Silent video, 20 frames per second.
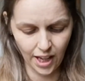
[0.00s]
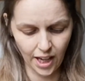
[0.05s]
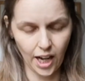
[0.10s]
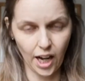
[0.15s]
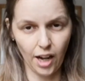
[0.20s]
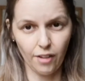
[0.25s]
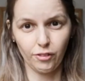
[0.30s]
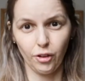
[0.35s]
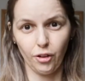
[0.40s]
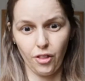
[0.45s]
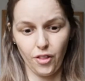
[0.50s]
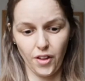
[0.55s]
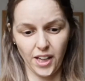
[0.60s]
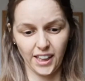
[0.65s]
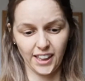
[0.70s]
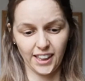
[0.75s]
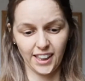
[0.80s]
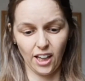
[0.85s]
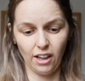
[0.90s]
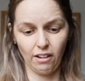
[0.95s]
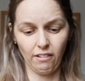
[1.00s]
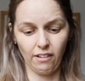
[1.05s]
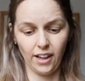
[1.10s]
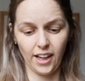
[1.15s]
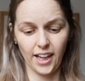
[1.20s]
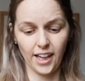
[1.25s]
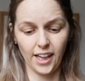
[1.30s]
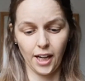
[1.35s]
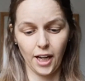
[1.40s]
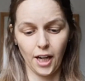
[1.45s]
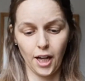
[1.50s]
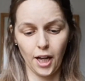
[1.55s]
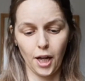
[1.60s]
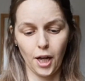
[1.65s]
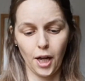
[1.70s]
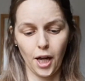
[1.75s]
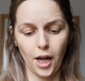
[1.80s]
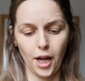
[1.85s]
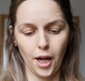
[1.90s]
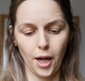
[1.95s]
I've got things like
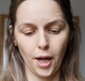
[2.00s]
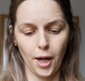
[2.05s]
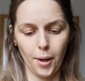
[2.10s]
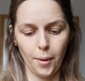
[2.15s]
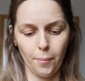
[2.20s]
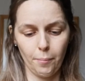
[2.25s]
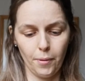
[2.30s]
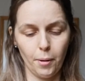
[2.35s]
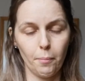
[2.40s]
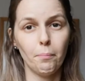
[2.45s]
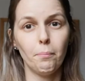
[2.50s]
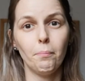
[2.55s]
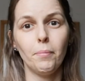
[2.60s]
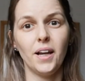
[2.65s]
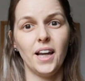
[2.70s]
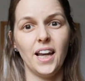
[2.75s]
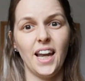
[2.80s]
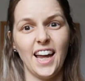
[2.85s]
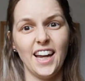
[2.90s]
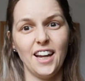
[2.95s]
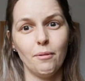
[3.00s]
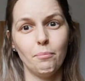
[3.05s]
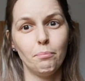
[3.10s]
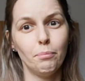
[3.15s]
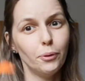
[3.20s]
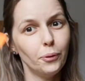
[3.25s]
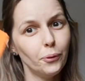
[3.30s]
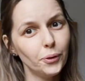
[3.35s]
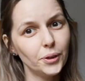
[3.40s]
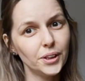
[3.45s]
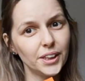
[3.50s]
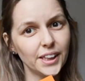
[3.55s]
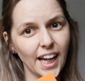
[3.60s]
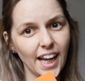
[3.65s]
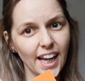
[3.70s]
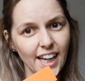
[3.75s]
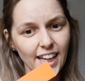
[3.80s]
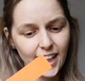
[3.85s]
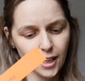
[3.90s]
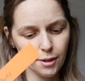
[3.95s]
play a board
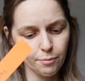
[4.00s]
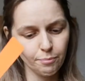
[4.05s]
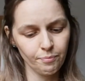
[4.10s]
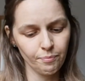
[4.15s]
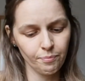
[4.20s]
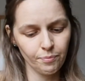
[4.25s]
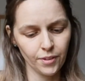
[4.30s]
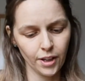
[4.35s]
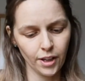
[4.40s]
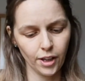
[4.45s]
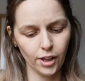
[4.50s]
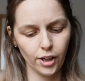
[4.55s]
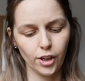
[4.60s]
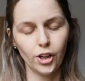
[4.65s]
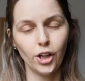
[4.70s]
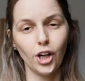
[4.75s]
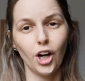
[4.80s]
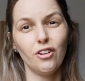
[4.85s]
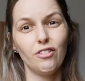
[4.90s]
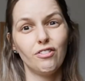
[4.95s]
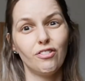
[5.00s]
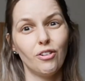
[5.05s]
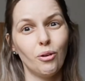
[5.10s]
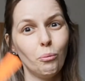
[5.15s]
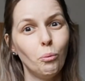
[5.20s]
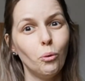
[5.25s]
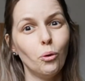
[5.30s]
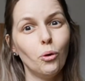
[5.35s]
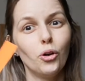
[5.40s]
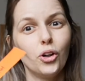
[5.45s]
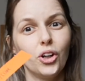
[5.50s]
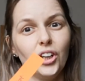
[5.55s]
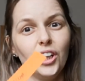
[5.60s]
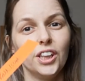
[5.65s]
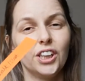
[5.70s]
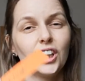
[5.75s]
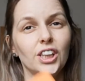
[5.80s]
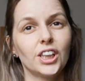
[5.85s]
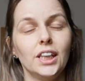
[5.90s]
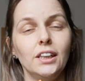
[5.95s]
game, go for a walk and a
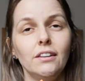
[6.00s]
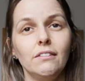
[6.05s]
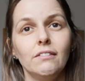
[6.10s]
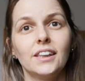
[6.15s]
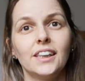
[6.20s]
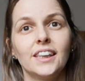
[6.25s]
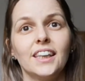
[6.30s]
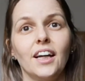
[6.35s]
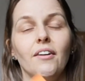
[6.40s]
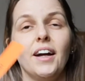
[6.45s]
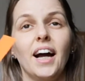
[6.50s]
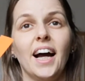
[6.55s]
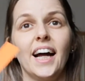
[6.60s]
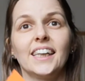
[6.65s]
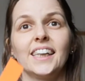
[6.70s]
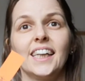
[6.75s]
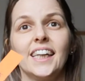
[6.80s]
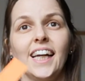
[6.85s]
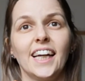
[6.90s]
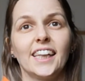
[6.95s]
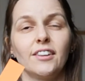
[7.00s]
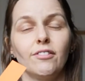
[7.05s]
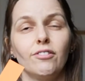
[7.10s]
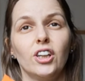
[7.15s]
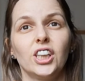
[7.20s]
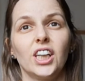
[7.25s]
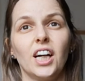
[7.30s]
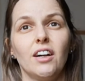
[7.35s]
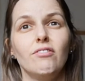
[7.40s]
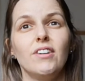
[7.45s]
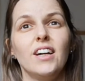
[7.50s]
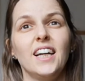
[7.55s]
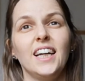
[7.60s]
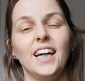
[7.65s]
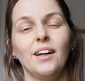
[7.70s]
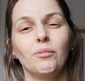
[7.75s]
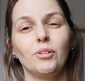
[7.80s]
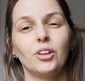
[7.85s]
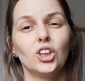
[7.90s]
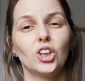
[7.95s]
scoot, so actually get some fresh air. I really
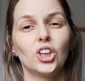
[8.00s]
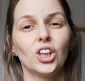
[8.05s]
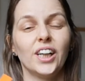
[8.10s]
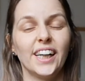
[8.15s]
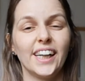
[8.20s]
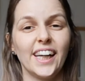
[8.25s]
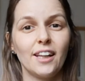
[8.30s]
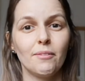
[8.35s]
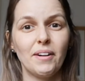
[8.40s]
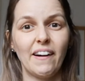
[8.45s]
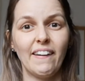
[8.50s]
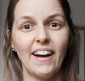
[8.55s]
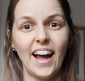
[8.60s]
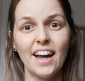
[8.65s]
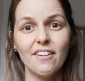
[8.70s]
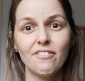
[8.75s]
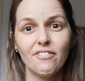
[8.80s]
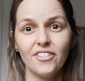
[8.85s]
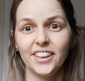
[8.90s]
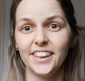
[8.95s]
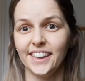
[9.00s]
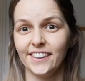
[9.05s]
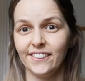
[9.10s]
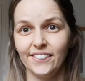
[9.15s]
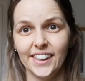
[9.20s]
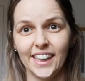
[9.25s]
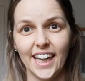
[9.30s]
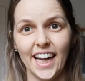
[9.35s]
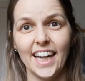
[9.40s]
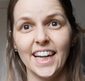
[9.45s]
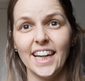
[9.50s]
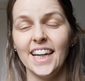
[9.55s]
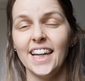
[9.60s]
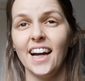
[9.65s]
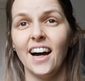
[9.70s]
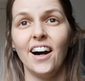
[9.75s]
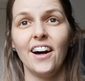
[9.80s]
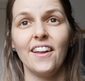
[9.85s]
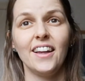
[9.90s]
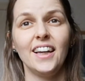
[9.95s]
am going to try and get them out every single day,
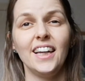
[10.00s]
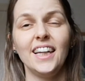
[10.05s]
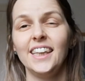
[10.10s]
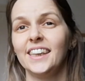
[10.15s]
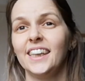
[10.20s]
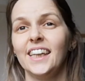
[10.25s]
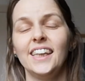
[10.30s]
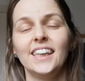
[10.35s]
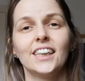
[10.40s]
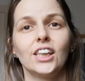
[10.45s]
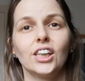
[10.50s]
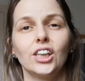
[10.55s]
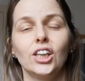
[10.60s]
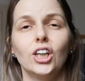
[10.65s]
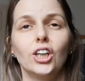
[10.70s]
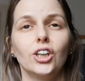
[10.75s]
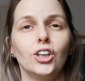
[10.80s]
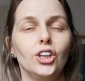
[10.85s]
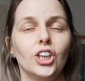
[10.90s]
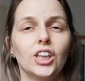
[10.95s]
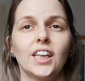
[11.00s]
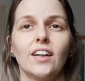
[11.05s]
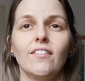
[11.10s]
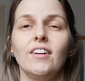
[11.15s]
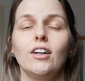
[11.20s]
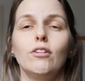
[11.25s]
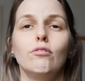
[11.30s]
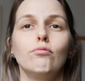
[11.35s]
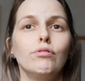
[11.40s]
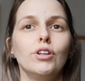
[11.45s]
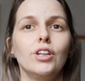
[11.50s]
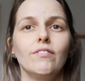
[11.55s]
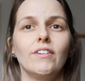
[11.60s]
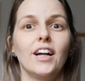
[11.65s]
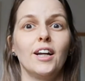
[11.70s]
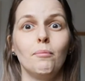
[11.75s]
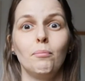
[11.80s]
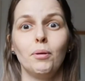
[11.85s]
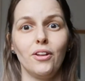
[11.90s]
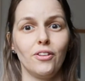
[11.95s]
at least into the garden, just have a little run
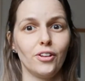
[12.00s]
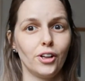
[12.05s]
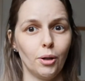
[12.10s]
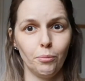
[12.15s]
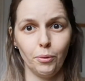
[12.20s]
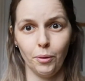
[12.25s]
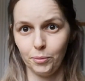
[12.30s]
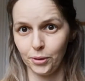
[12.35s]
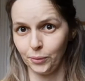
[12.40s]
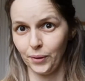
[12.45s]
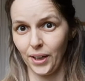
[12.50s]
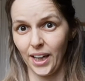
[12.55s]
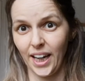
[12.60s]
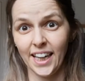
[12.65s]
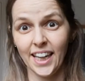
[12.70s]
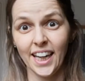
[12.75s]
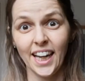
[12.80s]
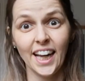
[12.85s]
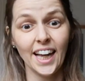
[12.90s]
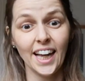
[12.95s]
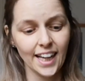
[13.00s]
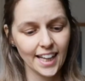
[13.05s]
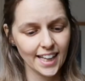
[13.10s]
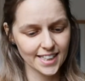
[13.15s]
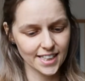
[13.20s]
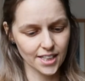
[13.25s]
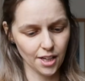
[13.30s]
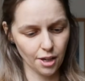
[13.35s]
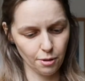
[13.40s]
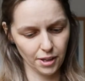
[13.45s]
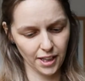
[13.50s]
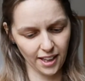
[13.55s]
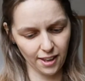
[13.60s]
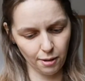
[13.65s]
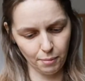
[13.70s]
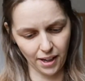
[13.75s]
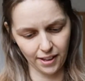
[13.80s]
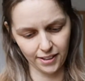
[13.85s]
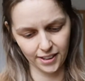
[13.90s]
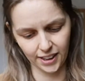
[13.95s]
around and blow the cobwebs away. So get
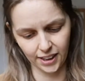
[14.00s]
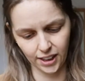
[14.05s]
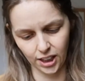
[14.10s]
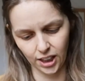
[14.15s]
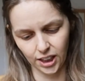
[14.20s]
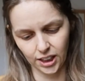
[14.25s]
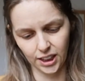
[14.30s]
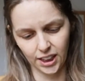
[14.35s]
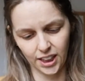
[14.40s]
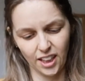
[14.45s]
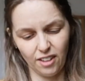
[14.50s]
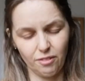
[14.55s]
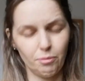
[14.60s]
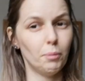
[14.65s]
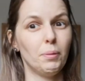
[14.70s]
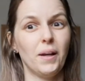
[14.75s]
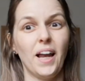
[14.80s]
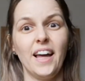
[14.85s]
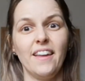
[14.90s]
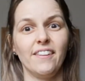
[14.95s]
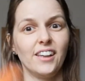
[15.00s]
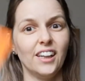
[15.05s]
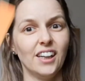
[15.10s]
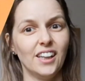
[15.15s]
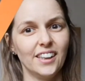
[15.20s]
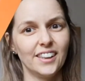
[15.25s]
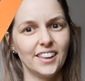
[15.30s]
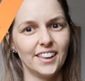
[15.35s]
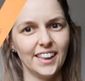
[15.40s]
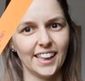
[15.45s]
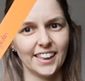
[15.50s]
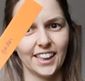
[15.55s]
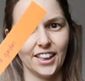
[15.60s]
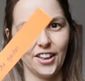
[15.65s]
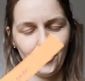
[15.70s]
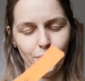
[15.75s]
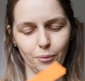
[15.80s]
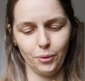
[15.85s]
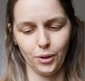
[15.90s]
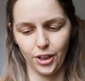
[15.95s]
them out to the garden. I've put play in the garden, that's
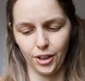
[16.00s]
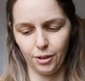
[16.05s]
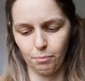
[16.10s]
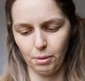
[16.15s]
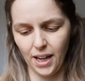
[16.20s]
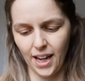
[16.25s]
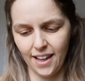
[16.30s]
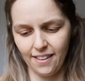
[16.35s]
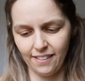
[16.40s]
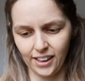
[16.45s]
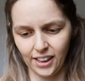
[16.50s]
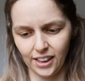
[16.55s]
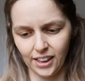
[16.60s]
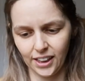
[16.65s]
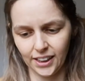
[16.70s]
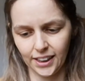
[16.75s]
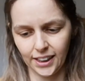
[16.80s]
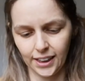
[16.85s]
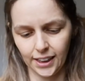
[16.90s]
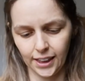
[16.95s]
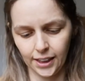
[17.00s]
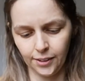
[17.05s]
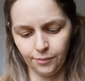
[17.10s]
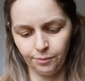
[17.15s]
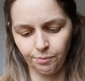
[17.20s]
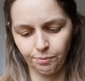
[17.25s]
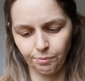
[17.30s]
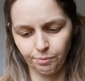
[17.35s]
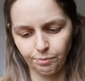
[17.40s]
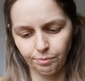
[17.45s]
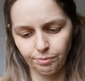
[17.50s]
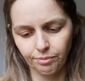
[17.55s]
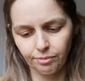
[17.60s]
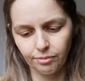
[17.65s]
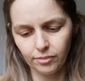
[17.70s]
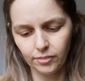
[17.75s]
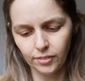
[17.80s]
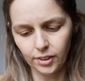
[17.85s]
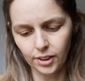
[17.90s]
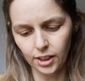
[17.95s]
another one, play in the garden.
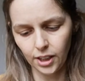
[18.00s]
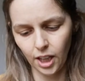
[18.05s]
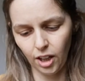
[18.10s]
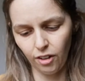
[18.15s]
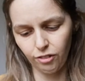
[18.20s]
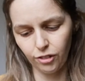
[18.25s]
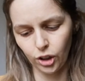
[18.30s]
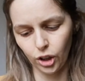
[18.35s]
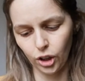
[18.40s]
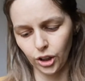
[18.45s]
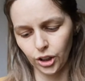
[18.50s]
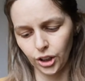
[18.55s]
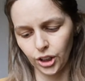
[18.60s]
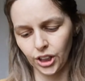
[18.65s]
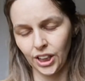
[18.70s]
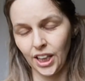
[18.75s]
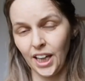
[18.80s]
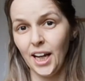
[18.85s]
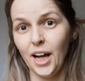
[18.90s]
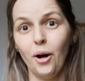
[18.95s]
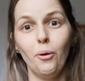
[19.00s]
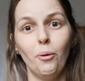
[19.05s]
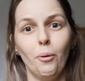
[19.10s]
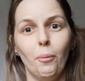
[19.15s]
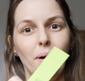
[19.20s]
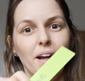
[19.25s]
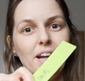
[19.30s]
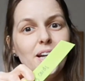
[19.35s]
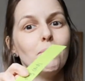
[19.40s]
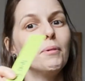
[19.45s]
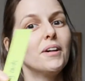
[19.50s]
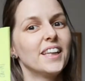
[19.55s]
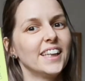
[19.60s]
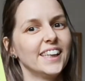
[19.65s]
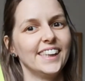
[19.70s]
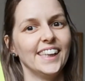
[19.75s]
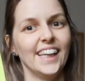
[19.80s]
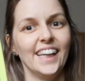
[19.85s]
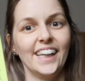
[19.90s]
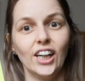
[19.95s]
I've got, make
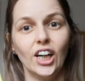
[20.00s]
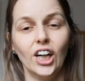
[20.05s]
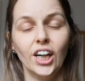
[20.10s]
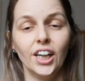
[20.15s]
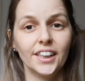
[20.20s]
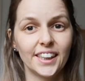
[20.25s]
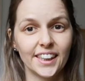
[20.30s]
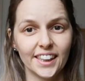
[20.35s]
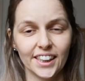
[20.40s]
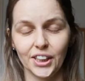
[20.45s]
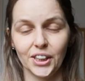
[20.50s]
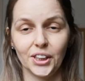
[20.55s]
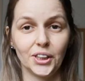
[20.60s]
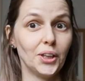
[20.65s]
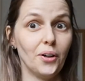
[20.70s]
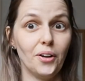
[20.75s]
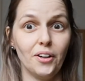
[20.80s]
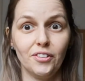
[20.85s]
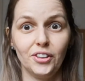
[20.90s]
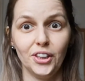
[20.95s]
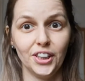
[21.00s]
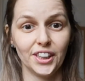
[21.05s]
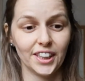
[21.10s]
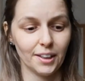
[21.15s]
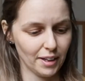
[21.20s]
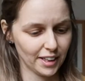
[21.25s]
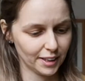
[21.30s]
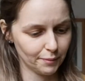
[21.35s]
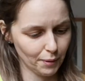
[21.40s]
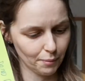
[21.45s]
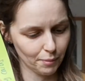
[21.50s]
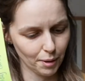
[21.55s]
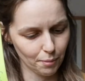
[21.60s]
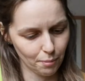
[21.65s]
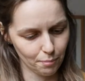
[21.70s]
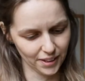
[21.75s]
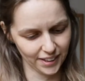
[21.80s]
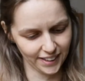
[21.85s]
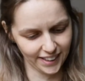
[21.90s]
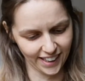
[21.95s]
Mother's Day cards, because I don't know if Stu's going to be able to pick me up a
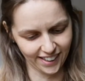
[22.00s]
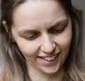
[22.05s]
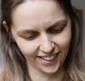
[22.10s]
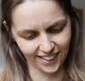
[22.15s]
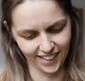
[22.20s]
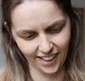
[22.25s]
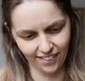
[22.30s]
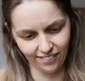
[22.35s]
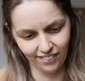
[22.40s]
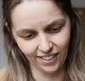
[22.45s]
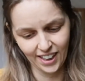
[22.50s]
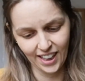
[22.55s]
Mother's Day card now.